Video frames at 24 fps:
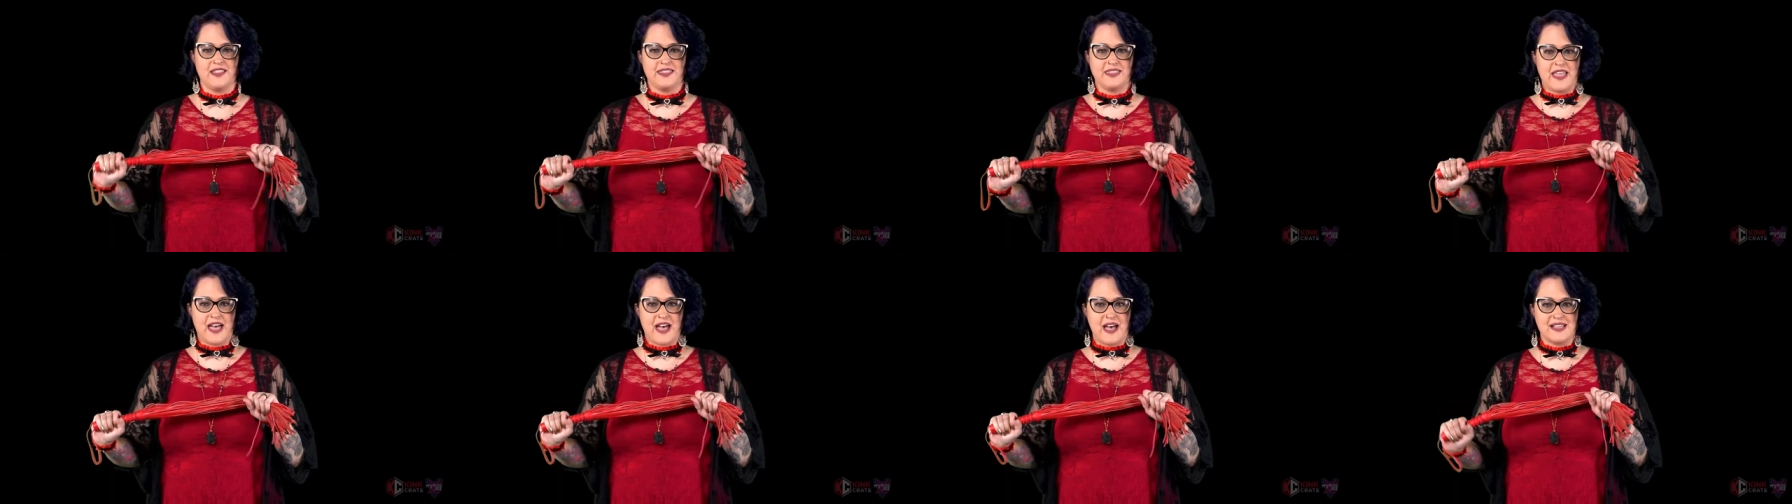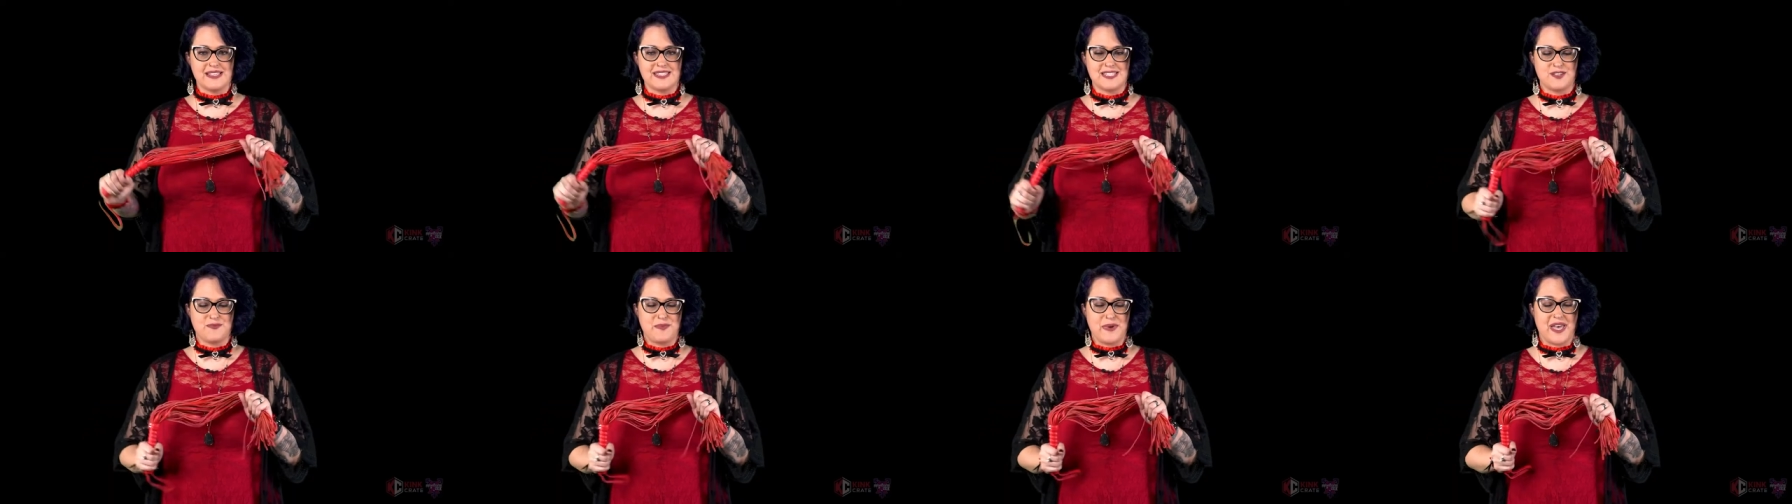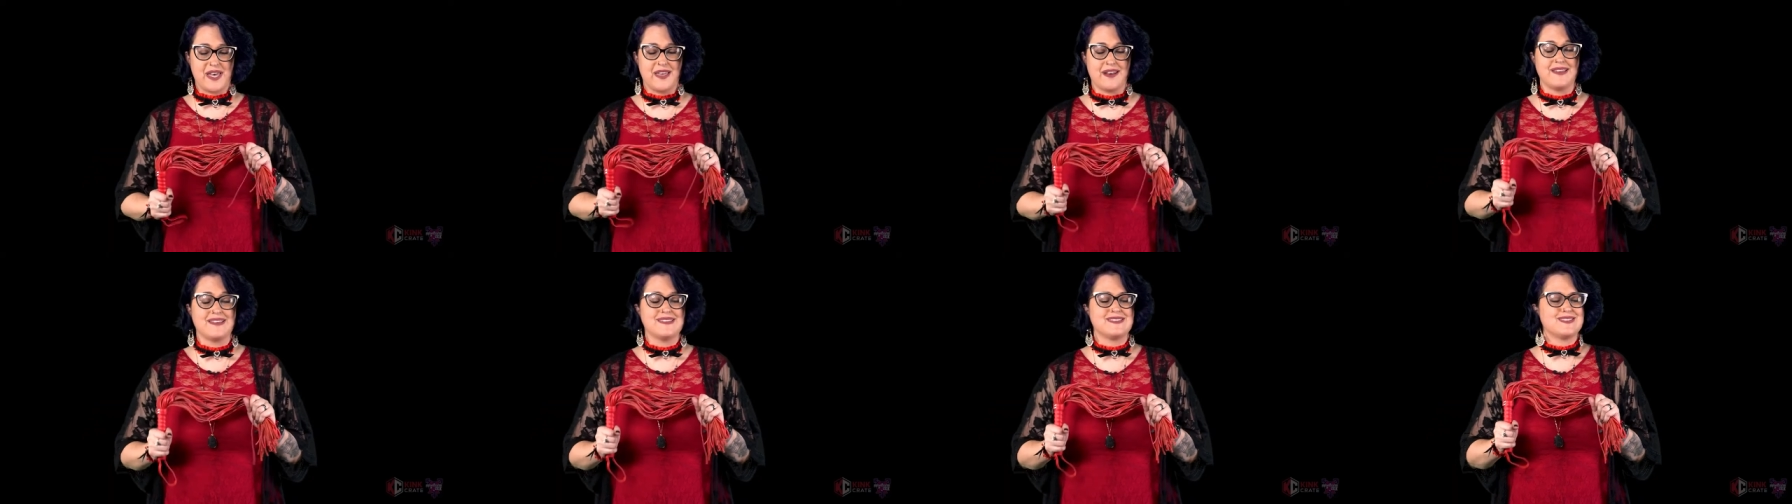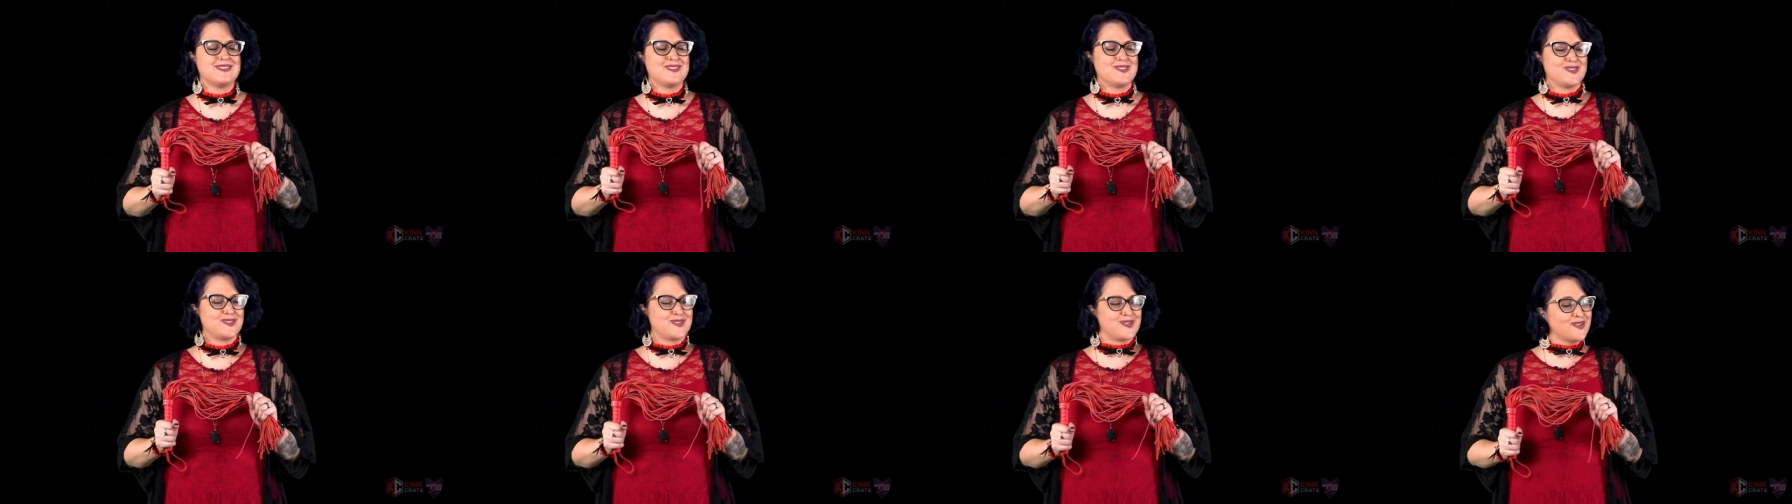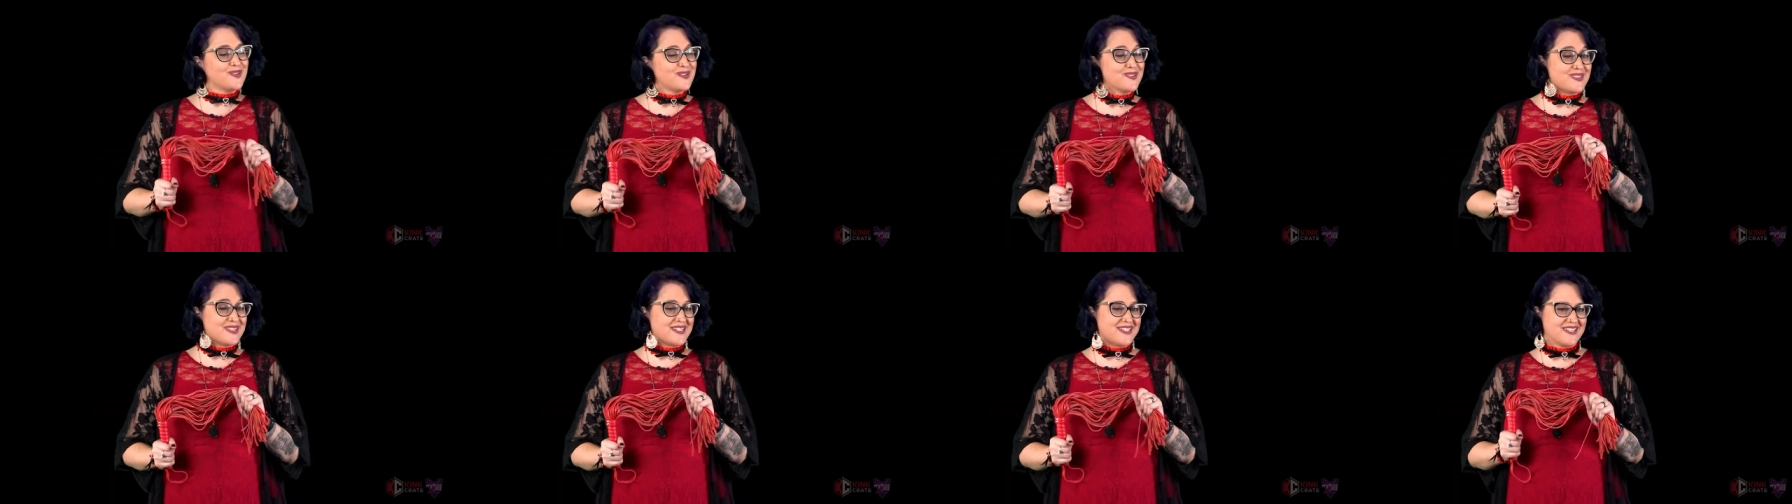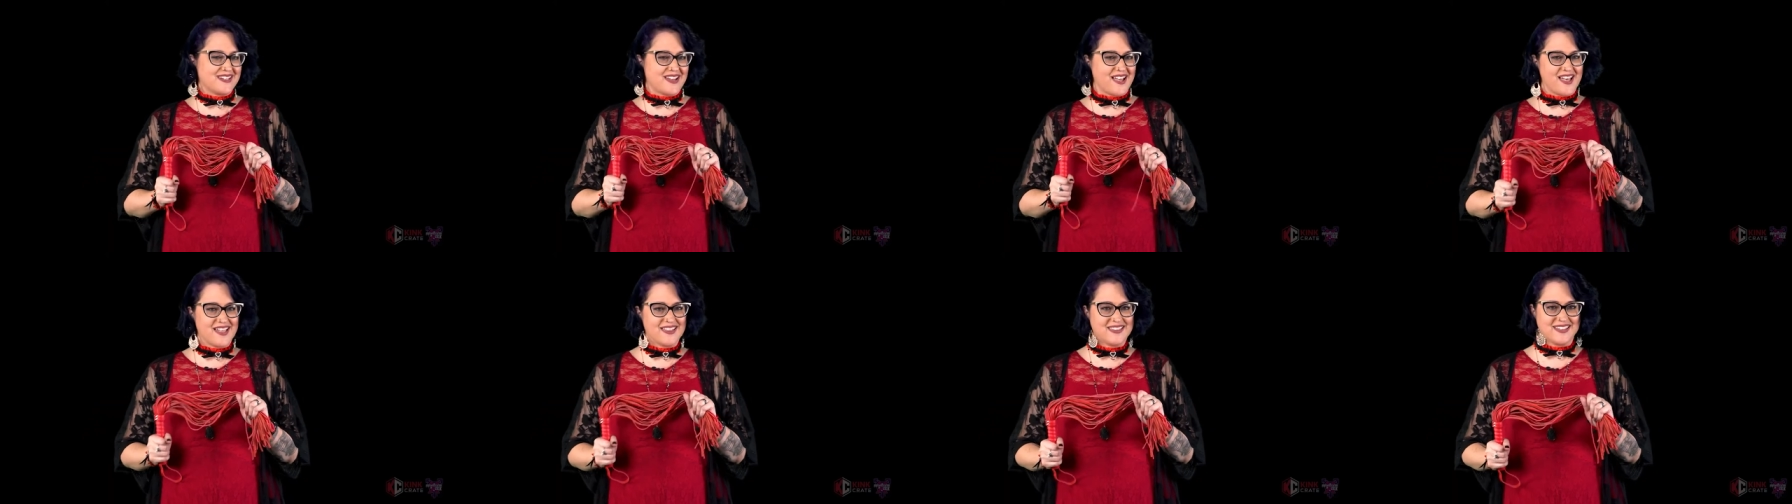Last but certainly
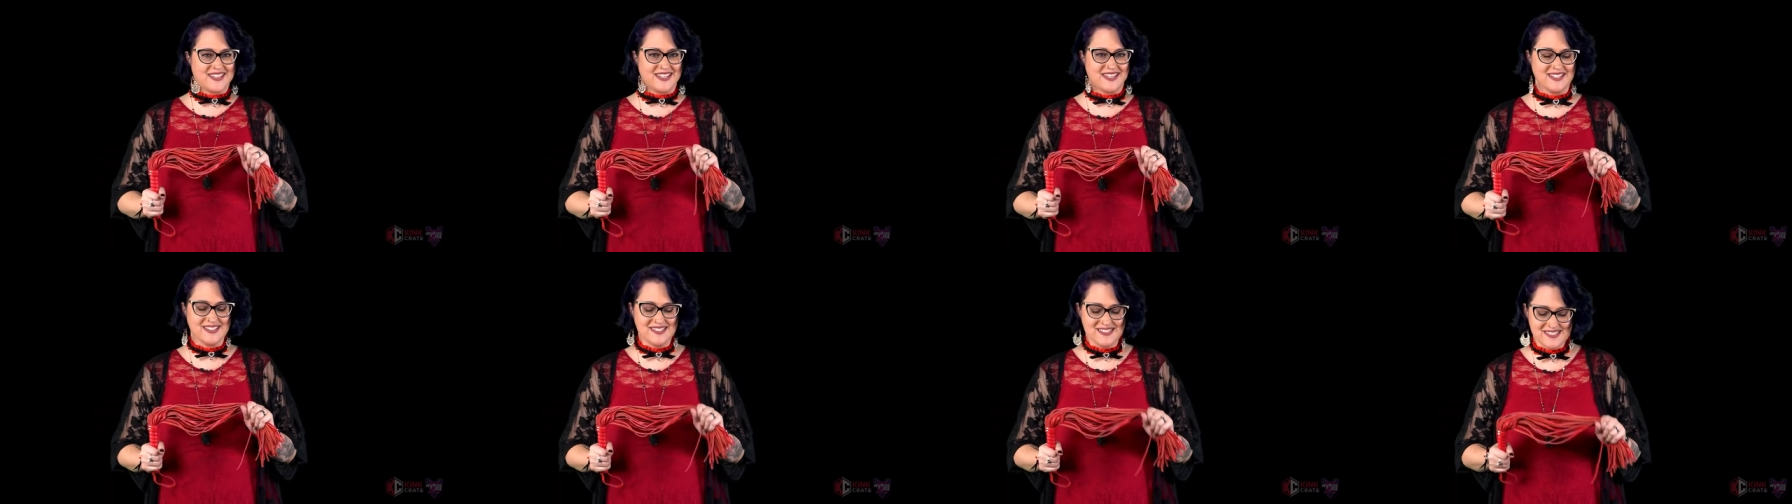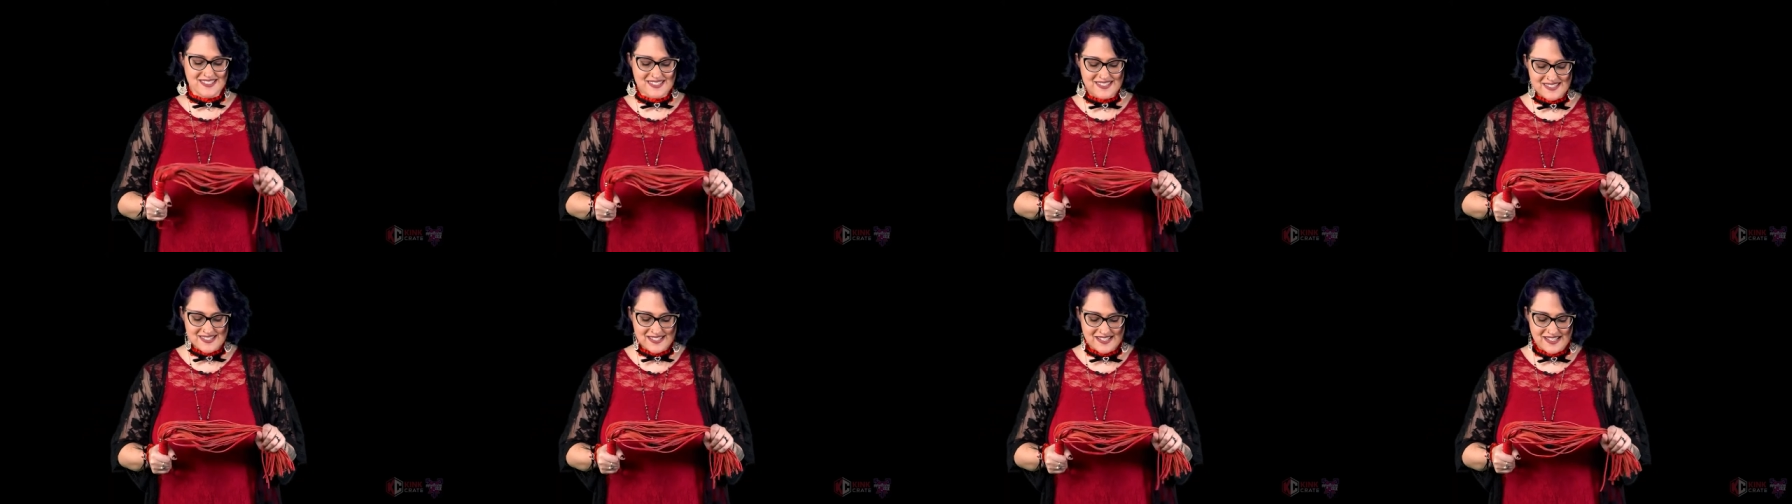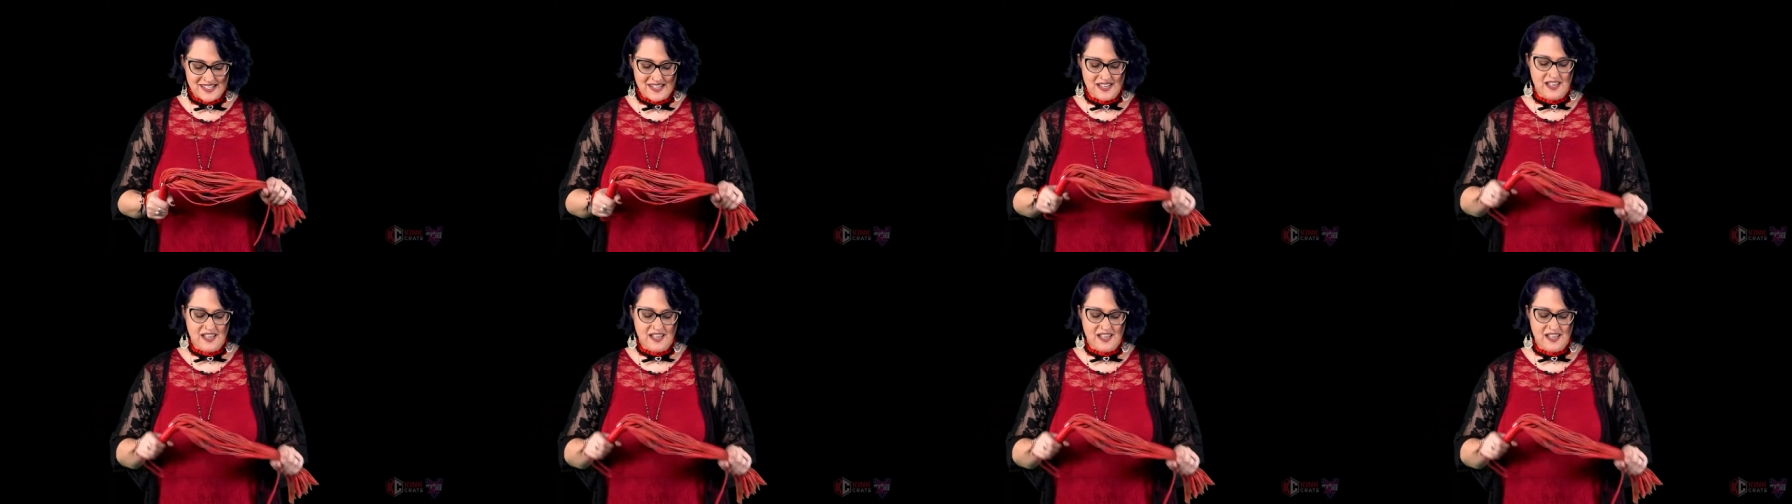not least,